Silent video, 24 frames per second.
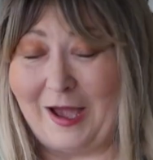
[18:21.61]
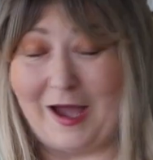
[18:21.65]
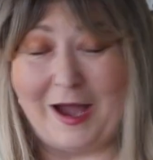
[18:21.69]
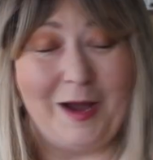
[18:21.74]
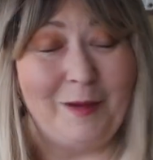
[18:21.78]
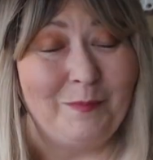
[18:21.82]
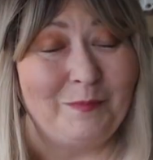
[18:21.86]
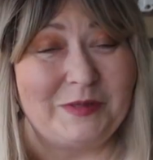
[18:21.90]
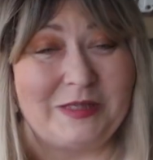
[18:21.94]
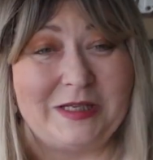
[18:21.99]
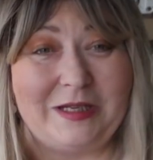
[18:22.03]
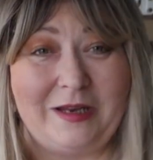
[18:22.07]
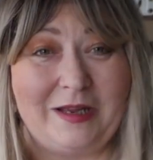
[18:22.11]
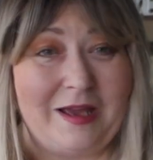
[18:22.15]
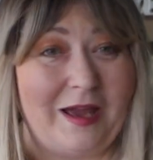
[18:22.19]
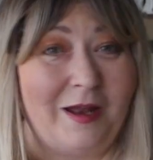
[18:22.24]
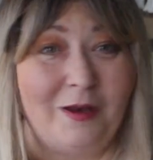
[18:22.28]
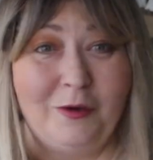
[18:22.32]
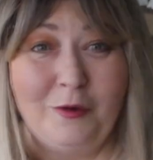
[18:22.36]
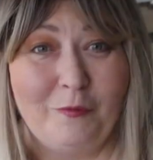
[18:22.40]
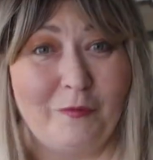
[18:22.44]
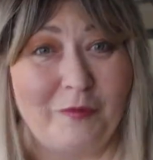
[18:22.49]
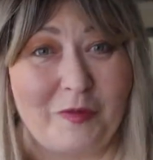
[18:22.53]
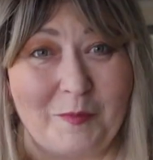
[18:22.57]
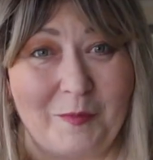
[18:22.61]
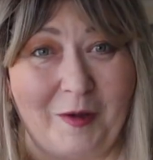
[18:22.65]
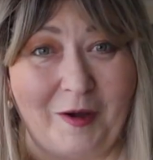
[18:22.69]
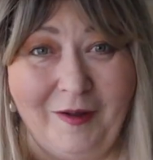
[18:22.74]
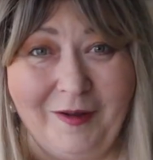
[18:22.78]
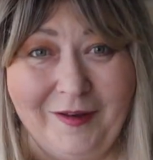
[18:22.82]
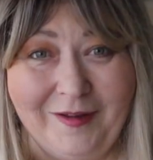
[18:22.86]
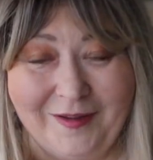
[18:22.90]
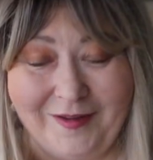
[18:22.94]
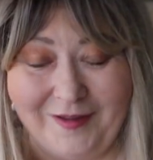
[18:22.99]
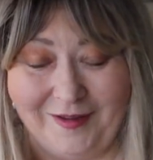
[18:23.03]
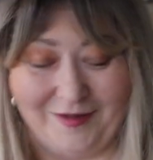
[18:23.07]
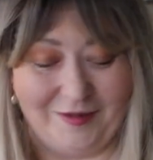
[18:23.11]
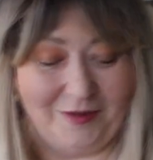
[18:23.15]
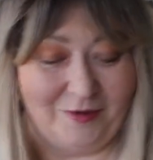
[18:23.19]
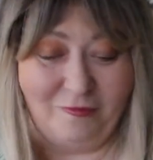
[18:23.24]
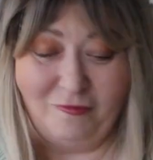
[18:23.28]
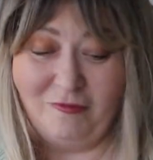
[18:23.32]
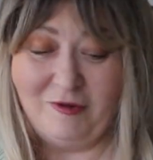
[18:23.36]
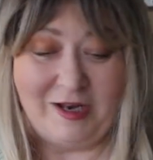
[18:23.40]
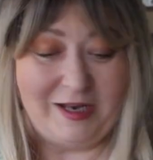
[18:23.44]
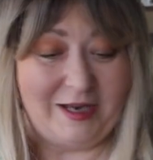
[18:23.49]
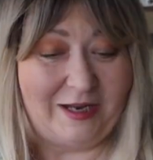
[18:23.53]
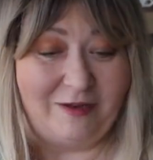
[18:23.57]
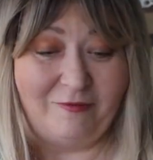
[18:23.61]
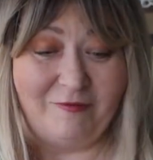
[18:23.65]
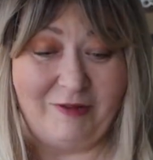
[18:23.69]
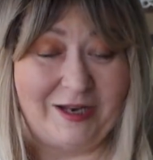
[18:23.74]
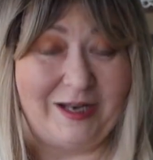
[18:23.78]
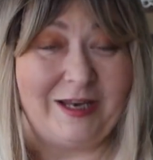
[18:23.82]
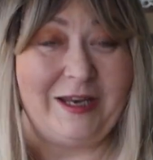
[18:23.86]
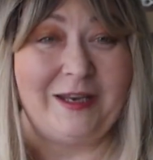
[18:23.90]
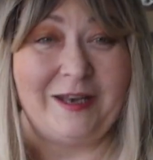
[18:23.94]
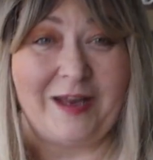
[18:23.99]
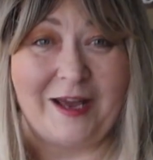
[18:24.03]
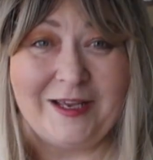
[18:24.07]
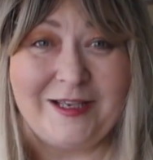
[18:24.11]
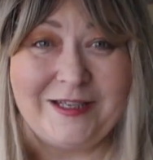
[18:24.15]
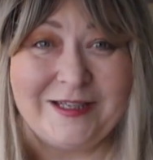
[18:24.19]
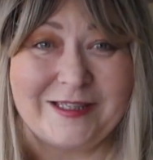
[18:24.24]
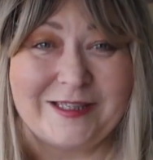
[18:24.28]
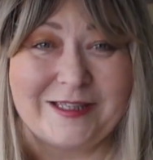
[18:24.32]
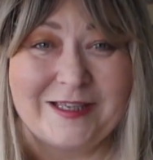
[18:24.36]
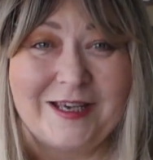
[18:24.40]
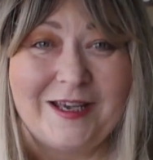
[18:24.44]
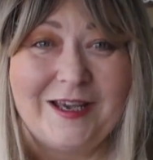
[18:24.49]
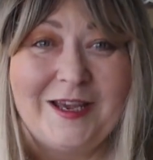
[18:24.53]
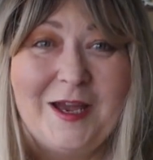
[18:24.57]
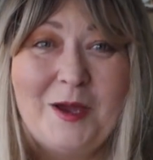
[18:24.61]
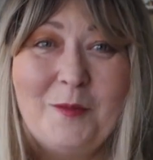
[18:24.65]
I absolutely, I love them all. They're really, really nice.